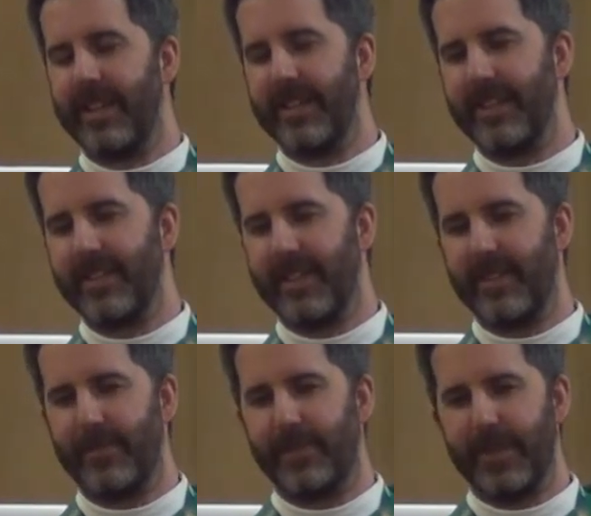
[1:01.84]
and
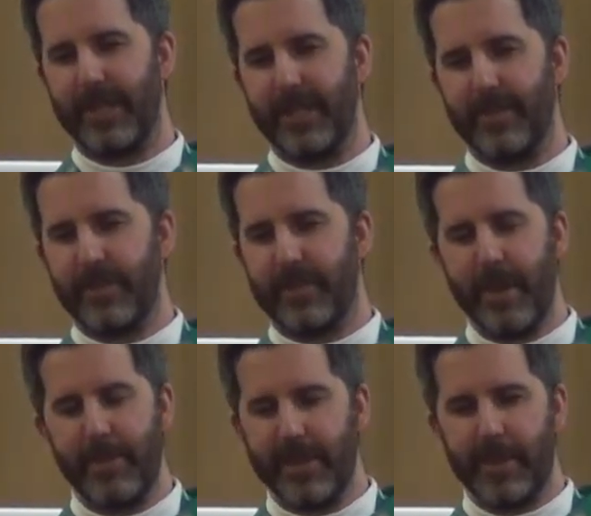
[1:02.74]

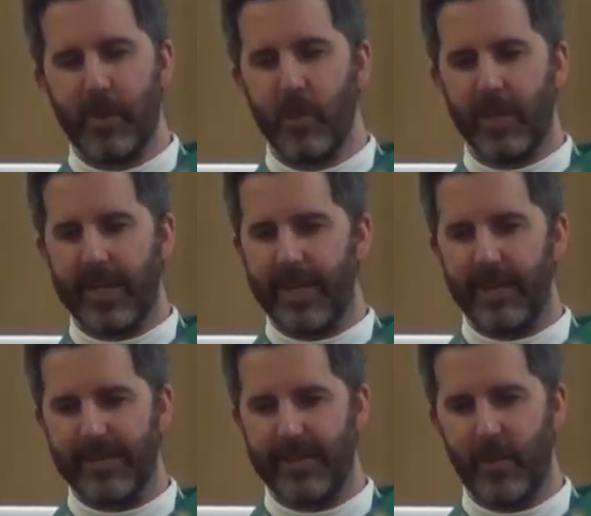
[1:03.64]
maybe they've been
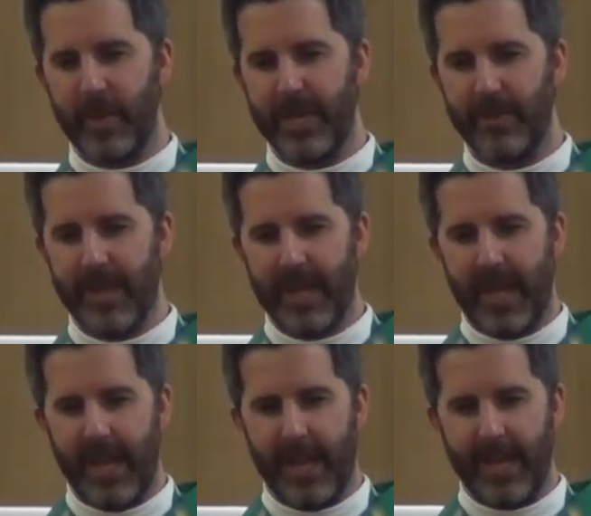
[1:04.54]
working somewhere,
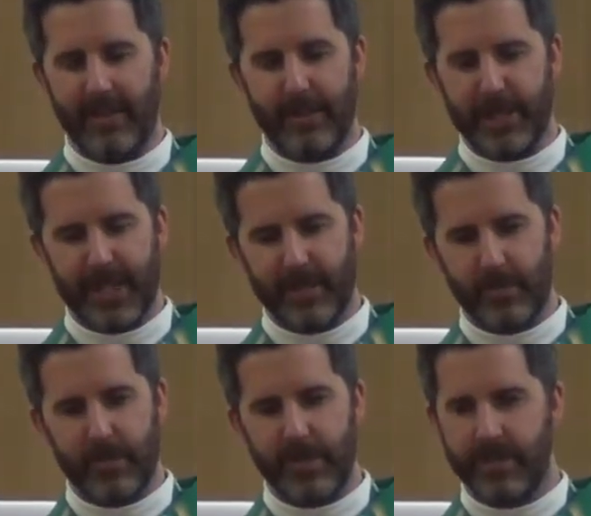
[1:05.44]
and I've been chatting
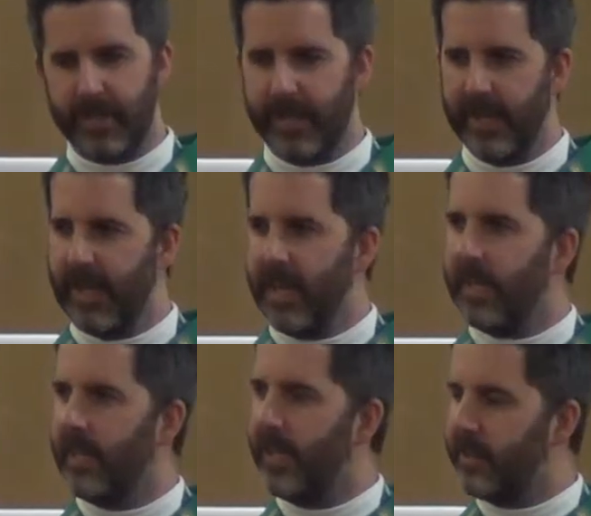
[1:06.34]
with them, and they're saying,
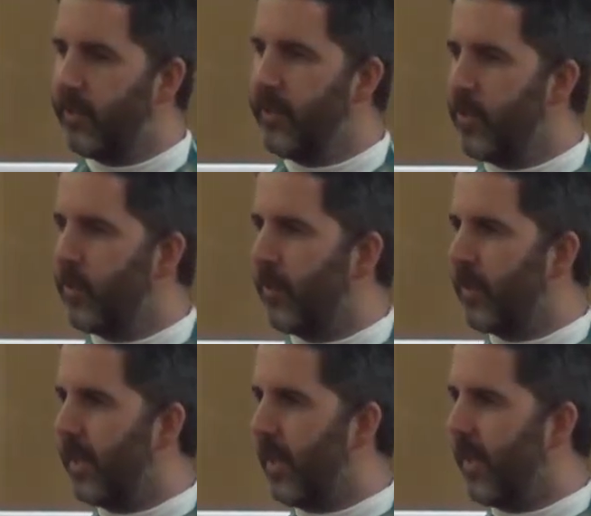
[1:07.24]
and did you know,
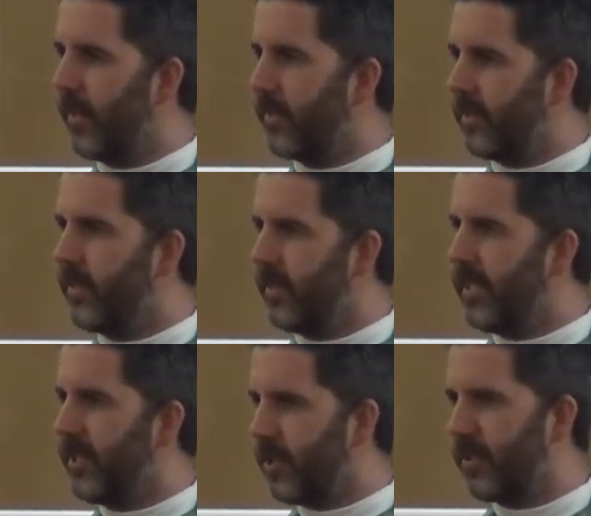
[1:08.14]

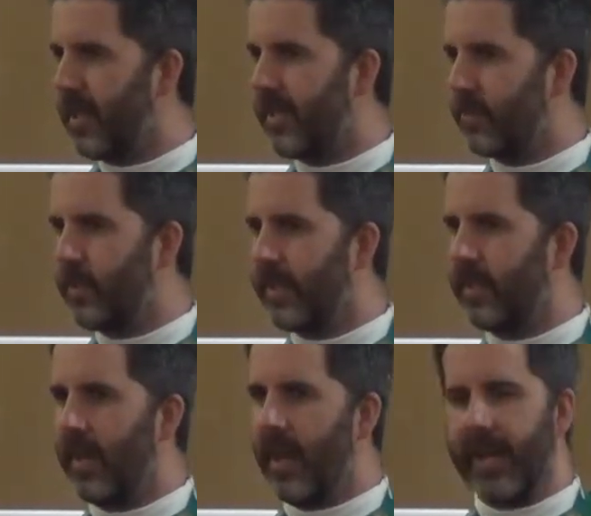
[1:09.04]
just last week,
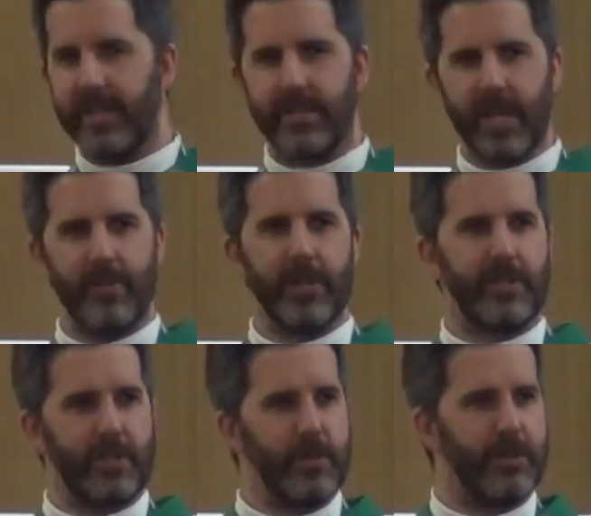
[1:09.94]
I discovered that
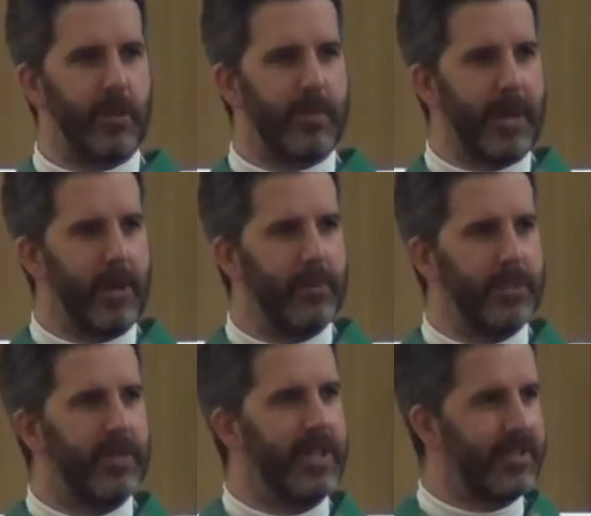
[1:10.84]
so-and-so in my
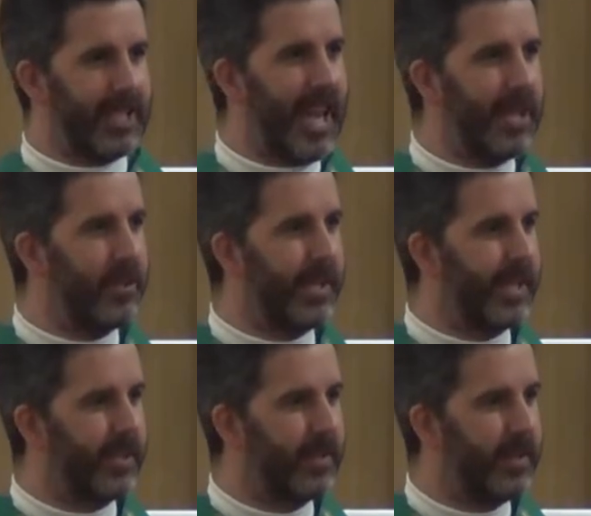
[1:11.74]
office is a Catholic.
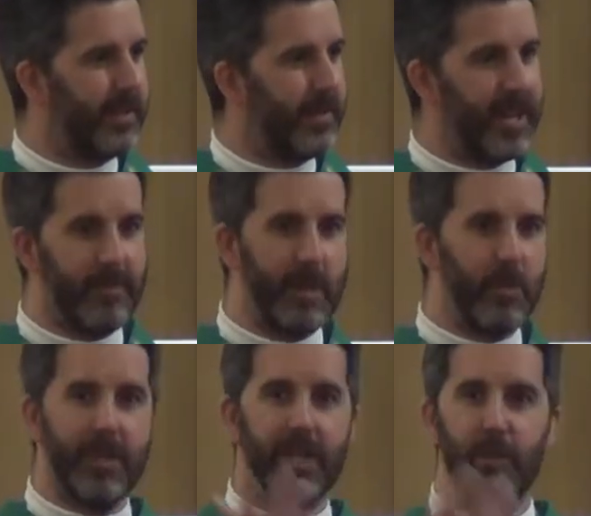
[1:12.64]
And I've been
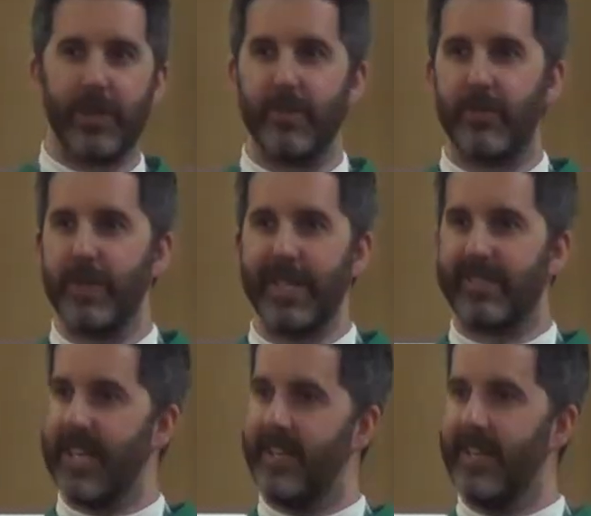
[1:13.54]
working with them for about
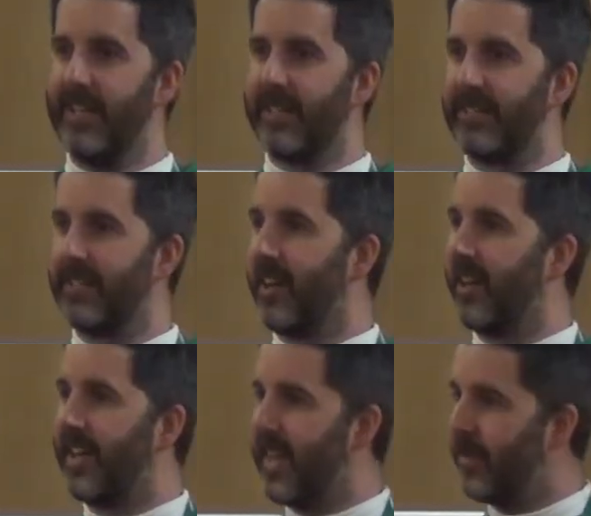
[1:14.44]
10 years, and
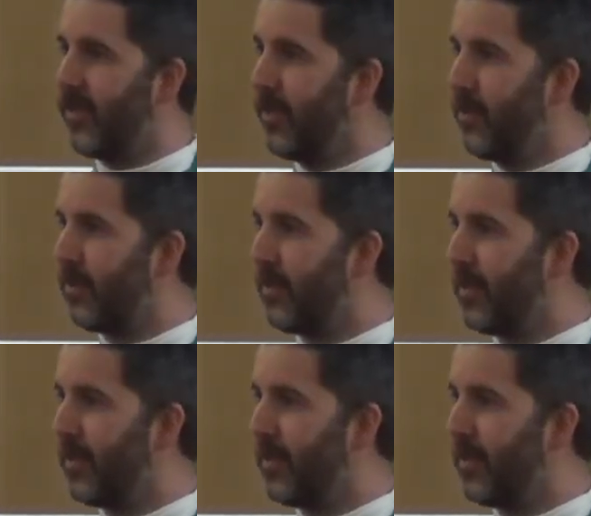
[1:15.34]
I never knew.